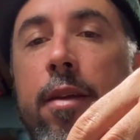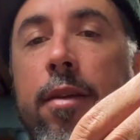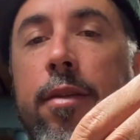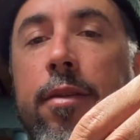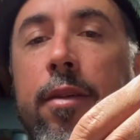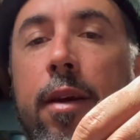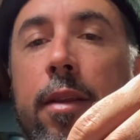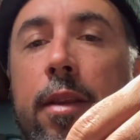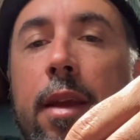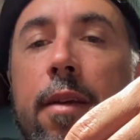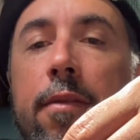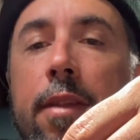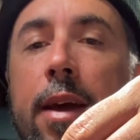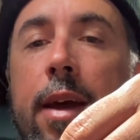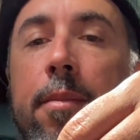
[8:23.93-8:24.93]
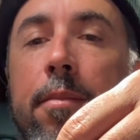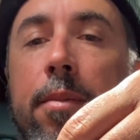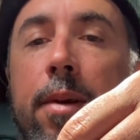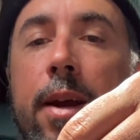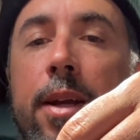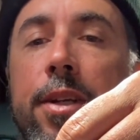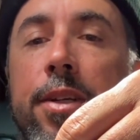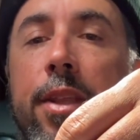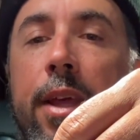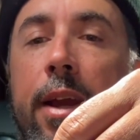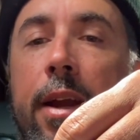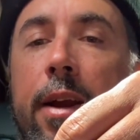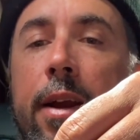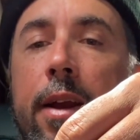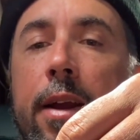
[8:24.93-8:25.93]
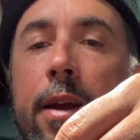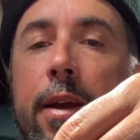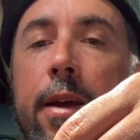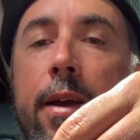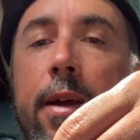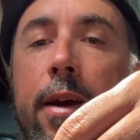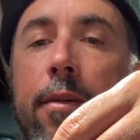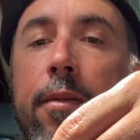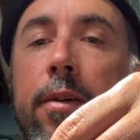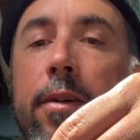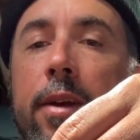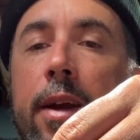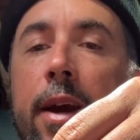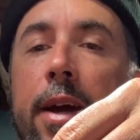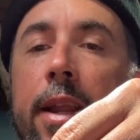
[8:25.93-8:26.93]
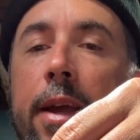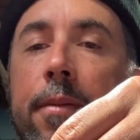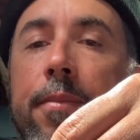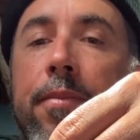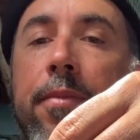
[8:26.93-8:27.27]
So I'll leave that brush there. I won't cut it.